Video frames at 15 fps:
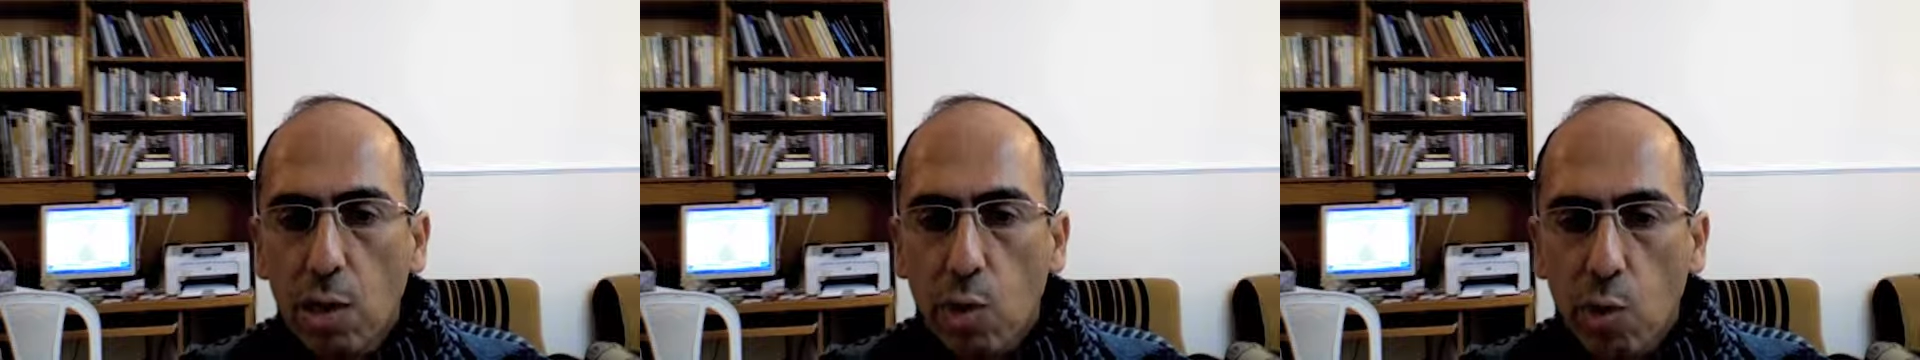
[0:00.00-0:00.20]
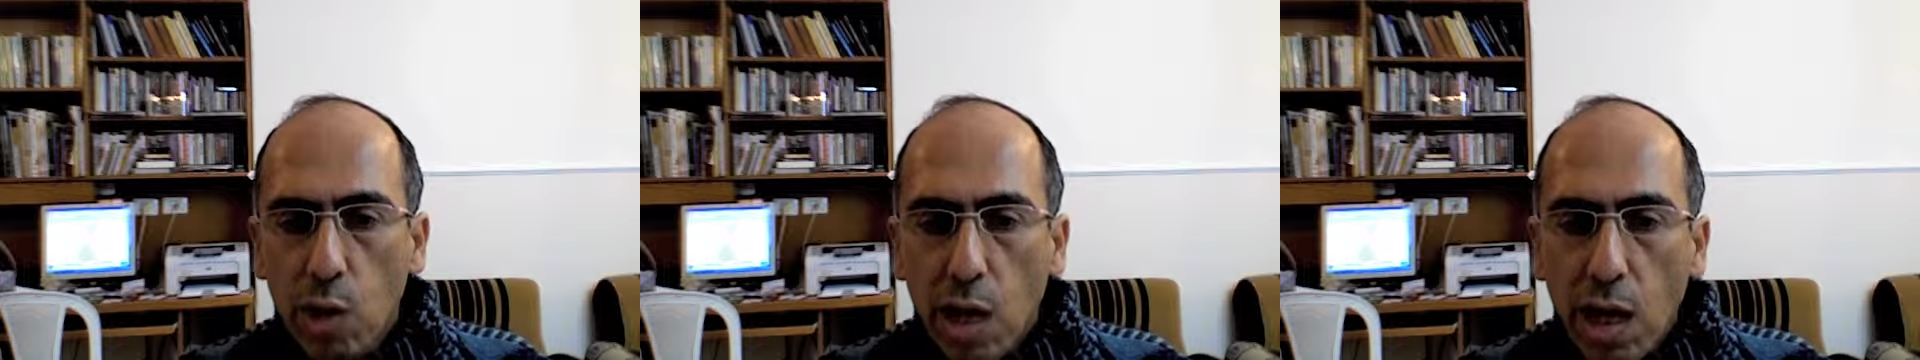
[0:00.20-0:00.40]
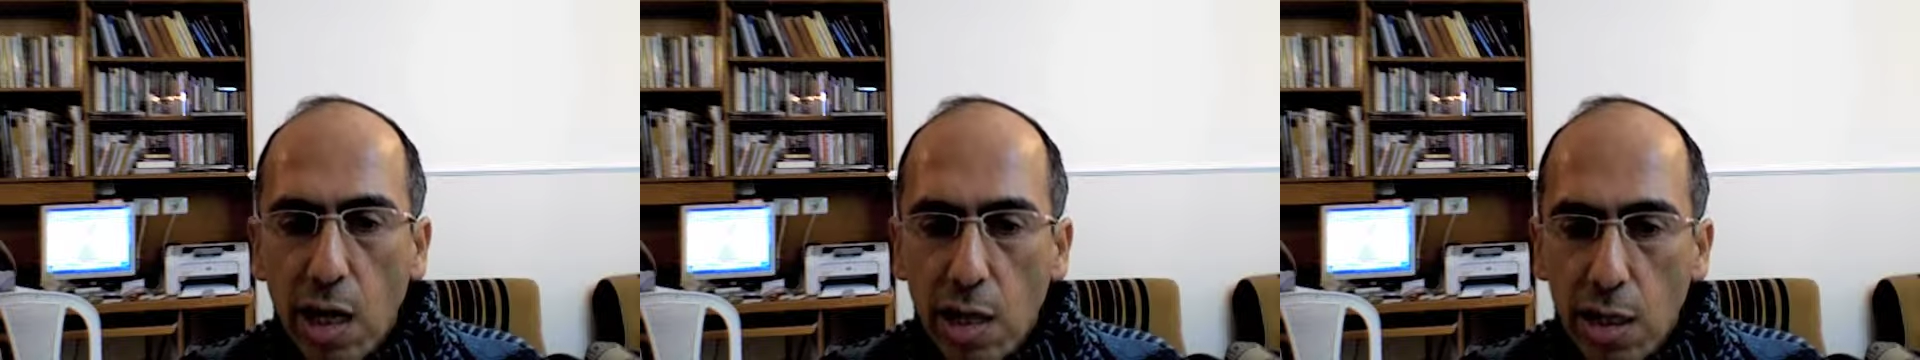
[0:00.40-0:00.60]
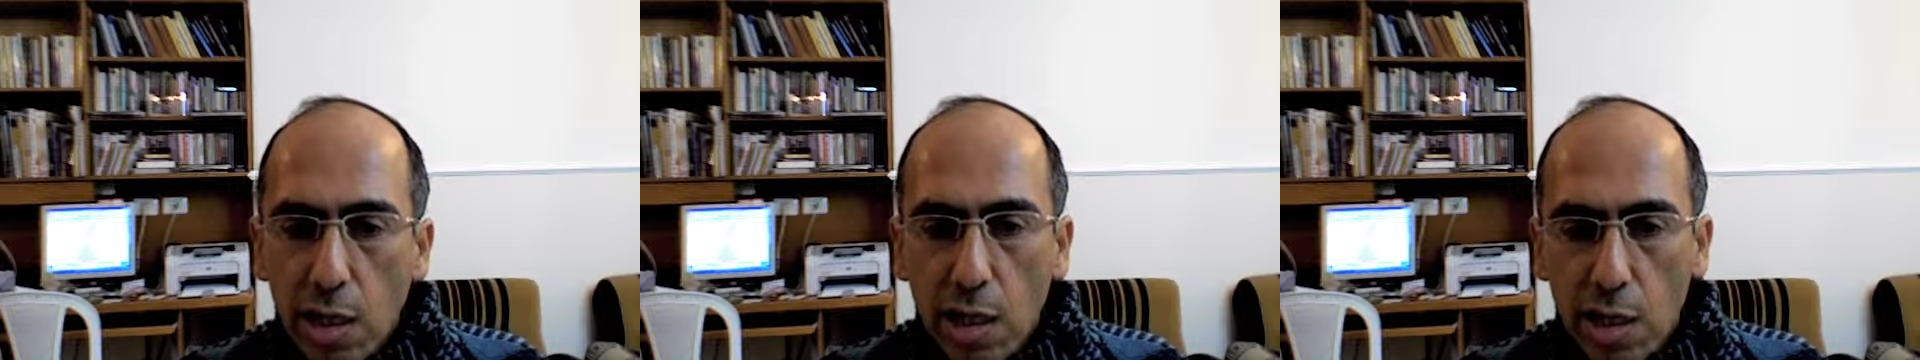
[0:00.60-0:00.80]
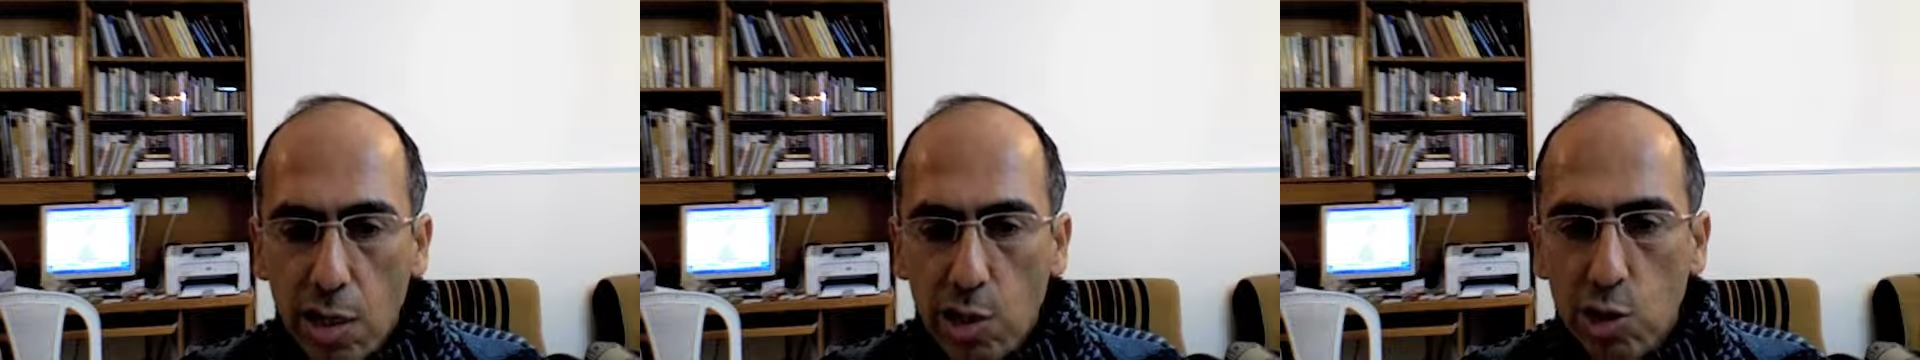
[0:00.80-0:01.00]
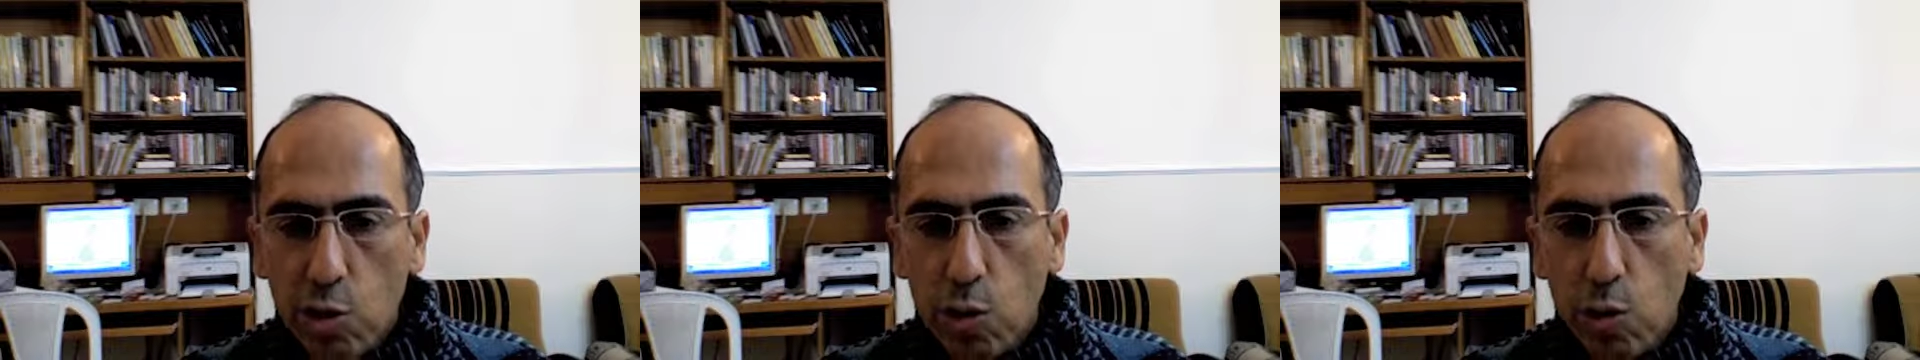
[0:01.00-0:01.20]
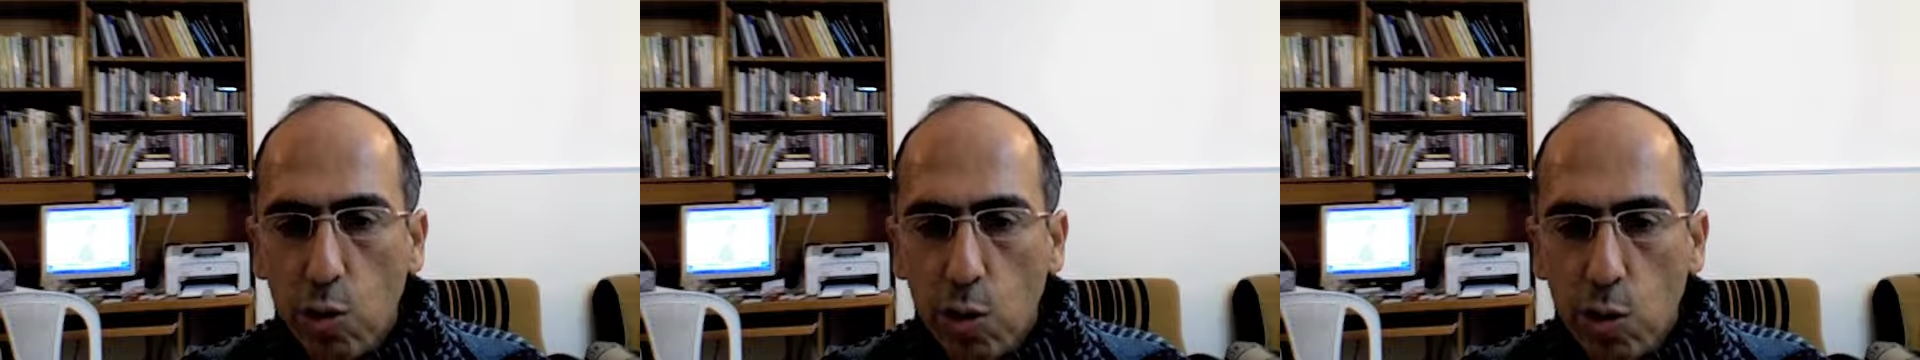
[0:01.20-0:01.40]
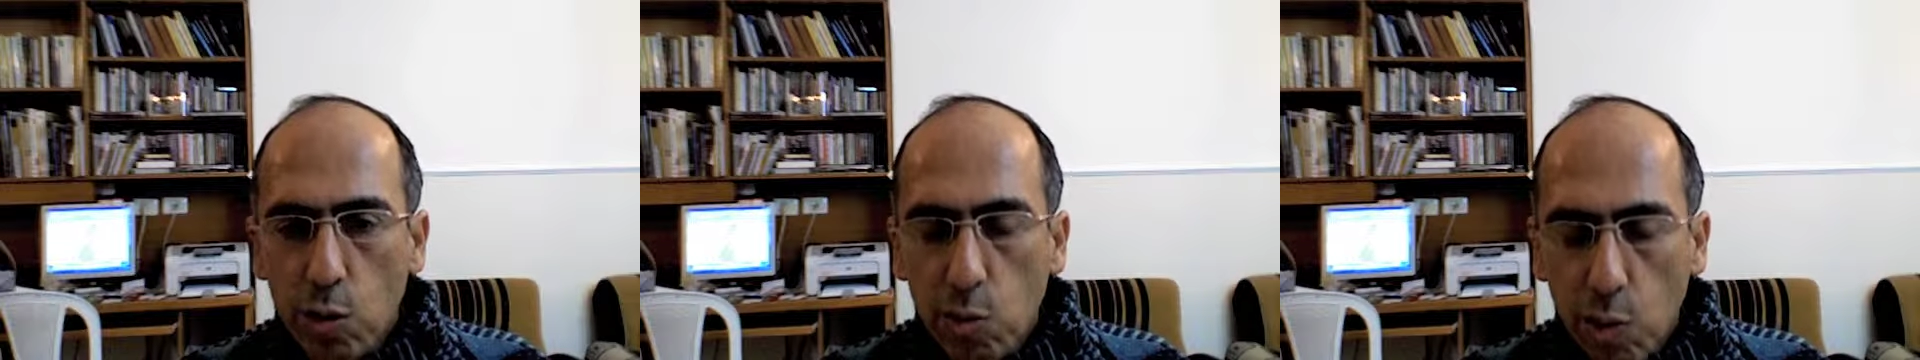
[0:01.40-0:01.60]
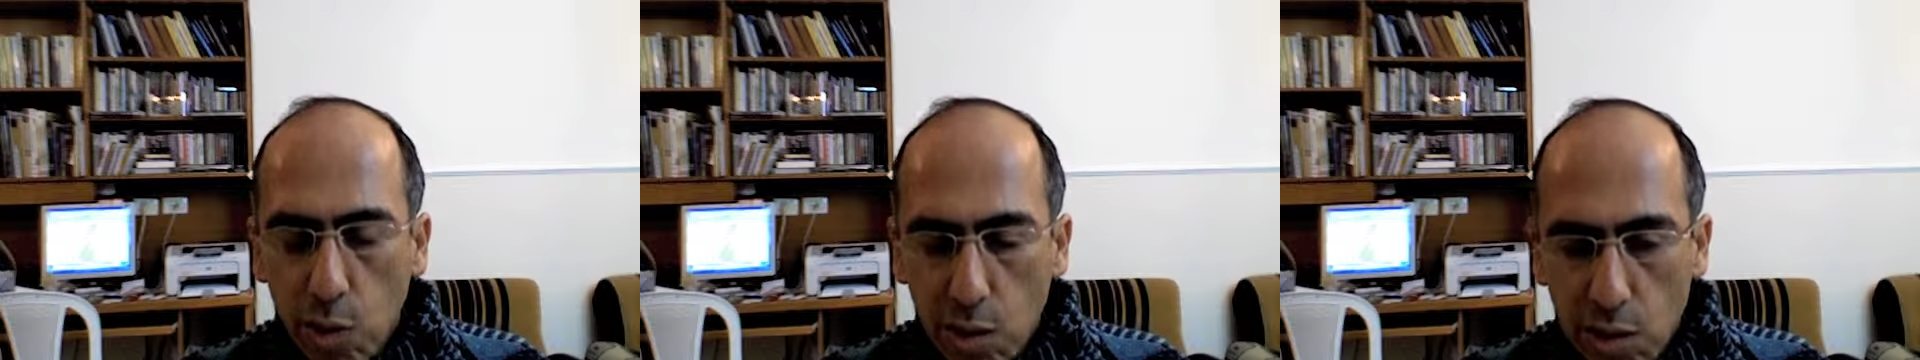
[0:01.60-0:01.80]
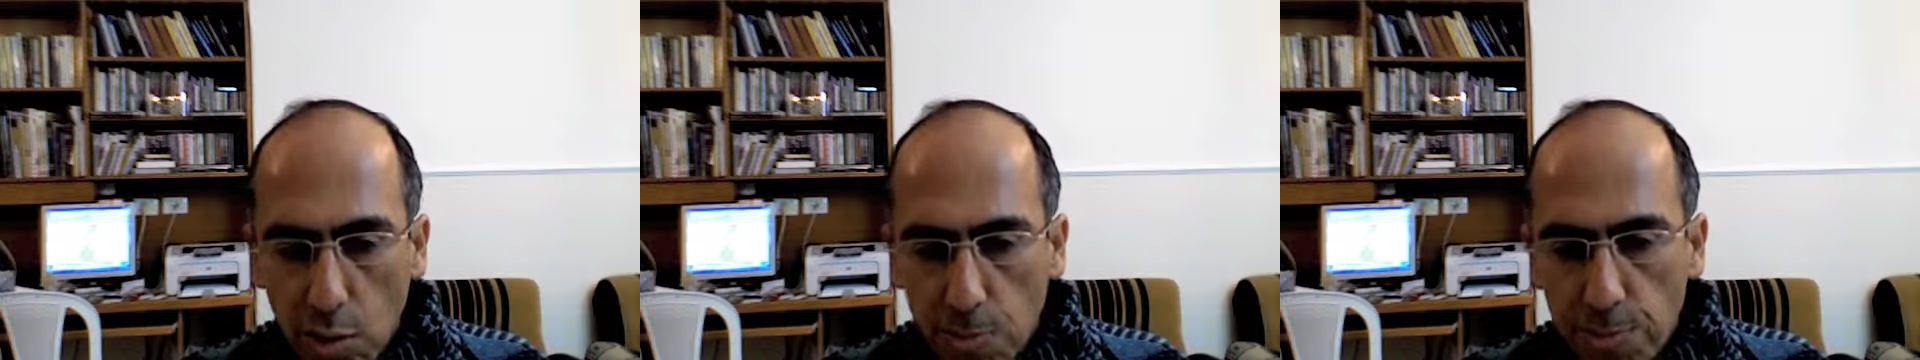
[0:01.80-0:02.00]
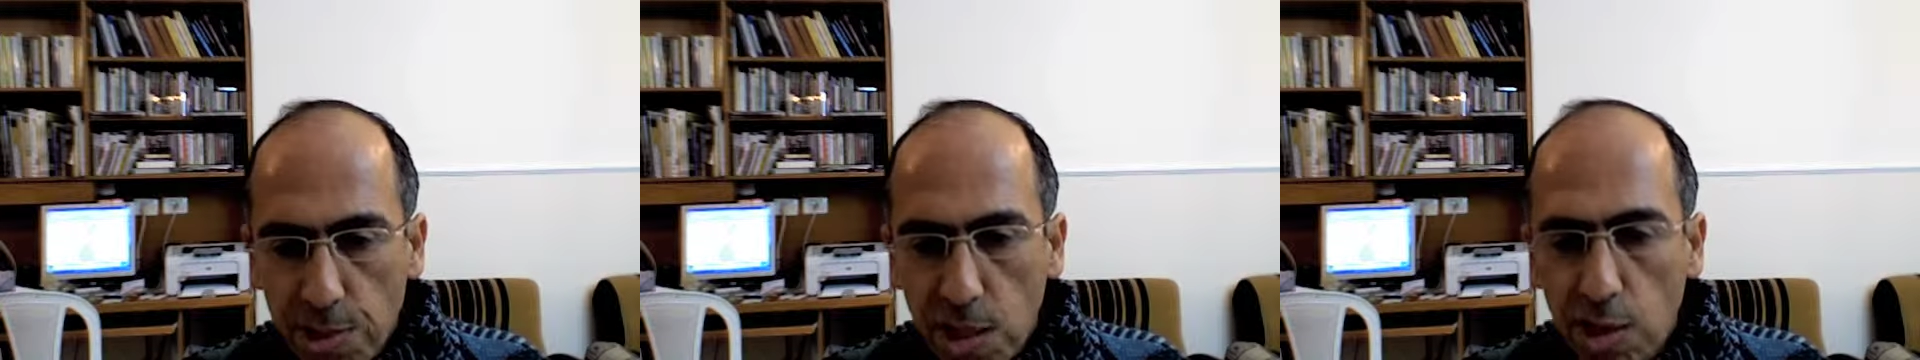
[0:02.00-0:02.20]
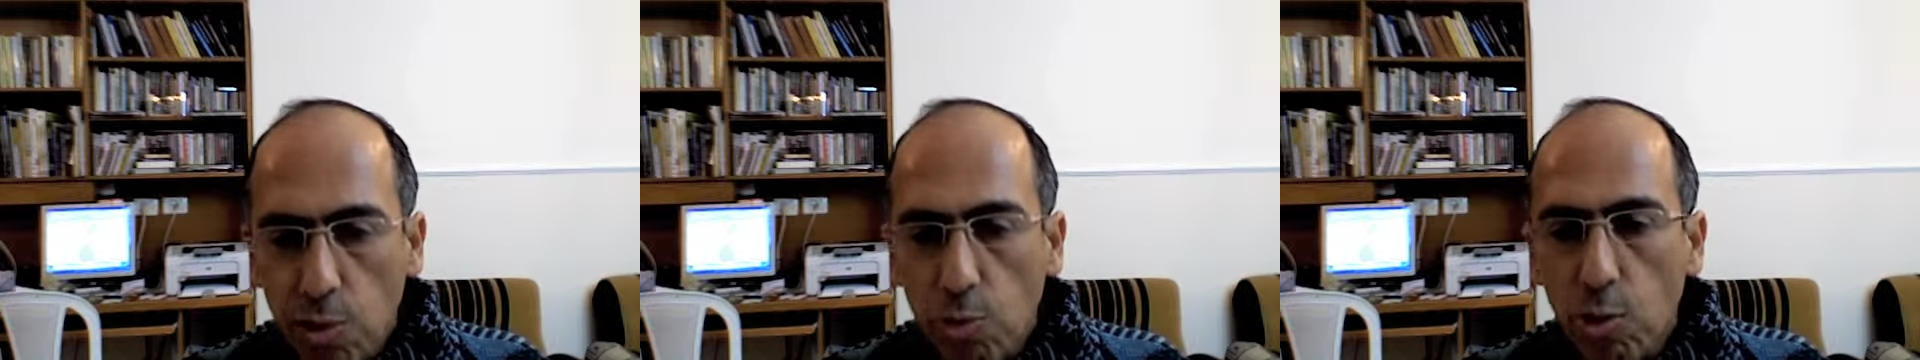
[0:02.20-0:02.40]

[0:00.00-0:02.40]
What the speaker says: We urge you all to adopt it.